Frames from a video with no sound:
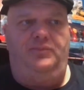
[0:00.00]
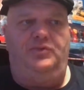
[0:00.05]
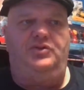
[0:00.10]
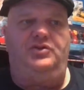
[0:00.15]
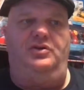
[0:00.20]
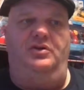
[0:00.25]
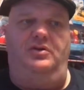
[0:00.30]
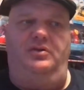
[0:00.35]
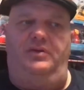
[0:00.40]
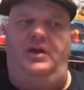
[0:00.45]

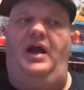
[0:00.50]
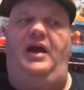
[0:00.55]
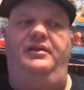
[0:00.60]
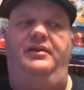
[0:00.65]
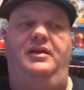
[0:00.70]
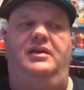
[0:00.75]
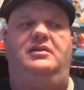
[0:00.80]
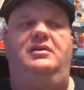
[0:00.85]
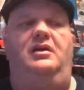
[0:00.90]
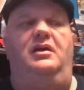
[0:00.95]
So I
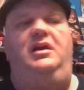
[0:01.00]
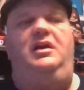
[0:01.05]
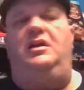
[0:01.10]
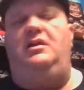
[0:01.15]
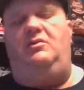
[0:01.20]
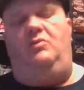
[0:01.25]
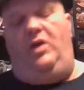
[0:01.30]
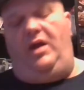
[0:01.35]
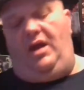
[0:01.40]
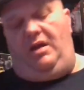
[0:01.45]
think that
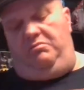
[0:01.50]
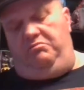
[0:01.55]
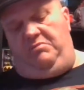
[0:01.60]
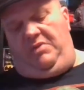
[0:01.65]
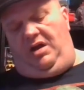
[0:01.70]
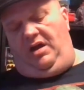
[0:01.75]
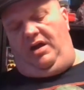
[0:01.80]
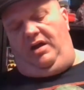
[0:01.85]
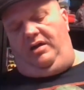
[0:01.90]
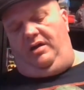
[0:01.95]
either way,
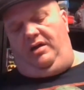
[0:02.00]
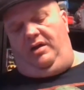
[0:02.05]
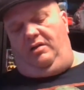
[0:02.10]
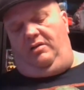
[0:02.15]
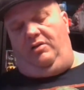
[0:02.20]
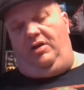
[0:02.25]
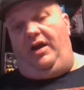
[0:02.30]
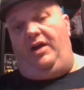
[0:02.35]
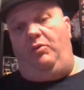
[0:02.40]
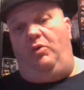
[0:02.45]
hot,
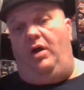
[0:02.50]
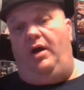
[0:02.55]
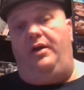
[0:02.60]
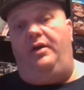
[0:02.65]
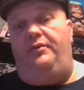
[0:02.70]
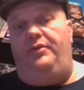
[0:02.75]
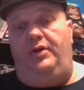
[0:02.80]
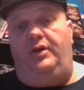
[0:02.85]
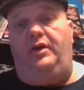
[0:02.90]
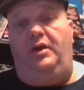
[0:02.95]
hell or high
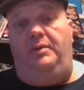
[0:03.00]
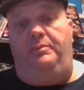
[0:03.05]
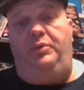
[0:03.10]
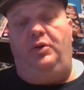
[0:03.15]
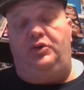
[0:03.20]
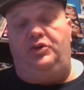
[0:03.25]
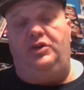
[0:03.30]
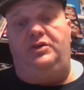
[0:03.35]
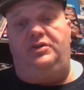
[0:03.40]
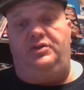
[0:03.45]
water, they're going to
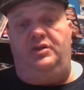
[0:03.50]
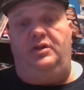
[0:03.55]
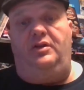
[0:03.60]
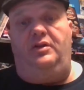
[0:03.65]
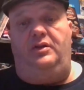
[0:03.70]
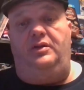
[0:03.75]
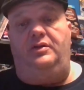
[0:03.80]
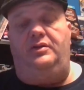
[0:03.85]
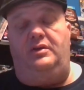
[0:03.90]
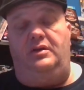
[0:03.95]
push it to
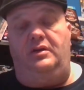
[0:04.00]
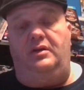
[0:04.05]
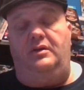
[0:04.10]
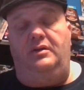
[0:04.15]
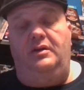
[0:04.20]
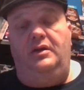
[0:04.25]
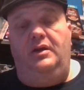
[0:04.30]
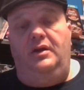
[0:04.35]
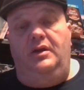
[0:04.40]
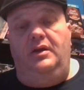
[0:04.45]
the,
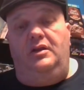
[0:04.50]
the,